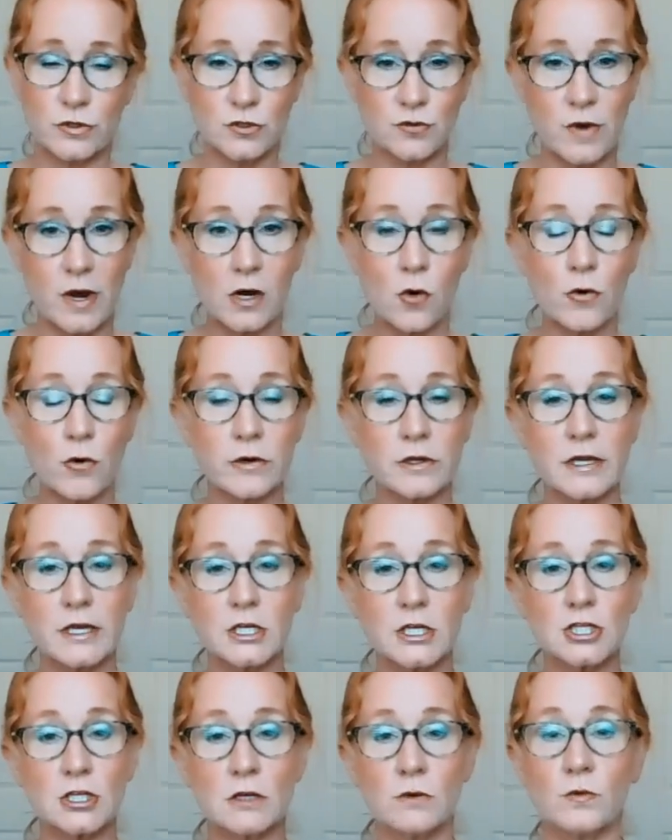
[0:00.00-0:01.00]
in direct
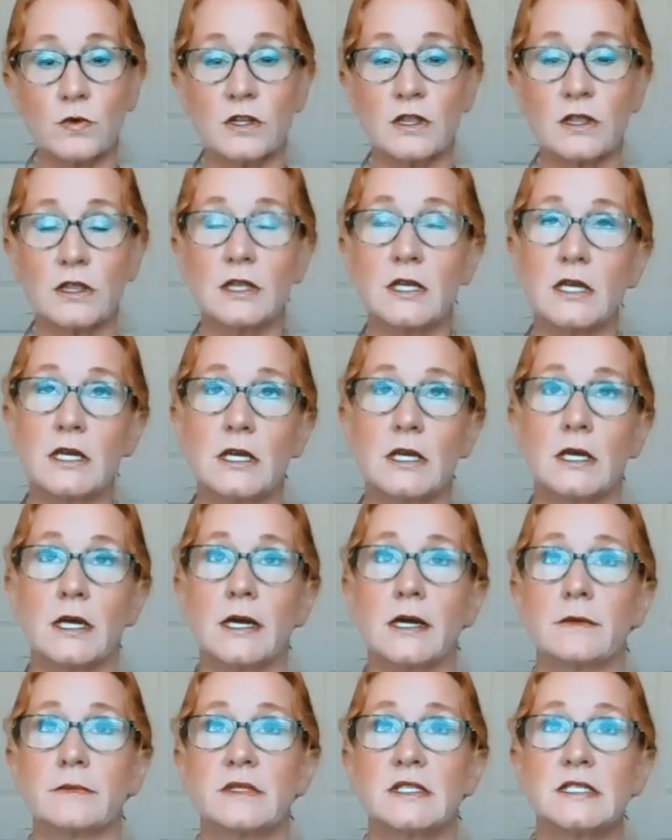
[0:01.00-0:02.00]
correlation with the um,